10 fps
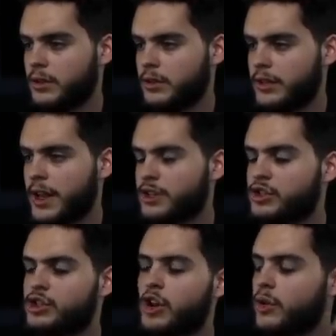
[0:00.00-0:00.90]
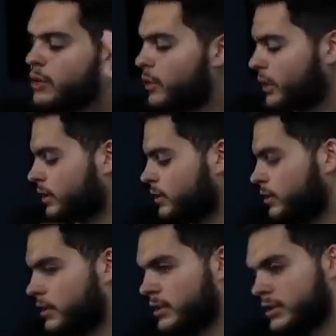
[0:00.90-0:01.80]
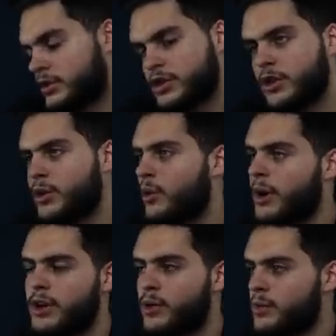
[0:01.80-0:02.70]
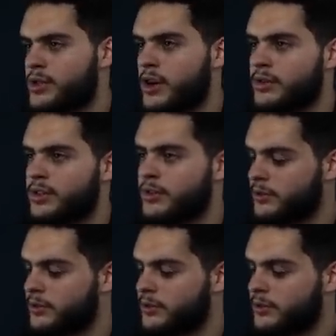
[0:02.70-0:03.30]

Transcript: That is so annoying. So annoying. I knew where it was going, too.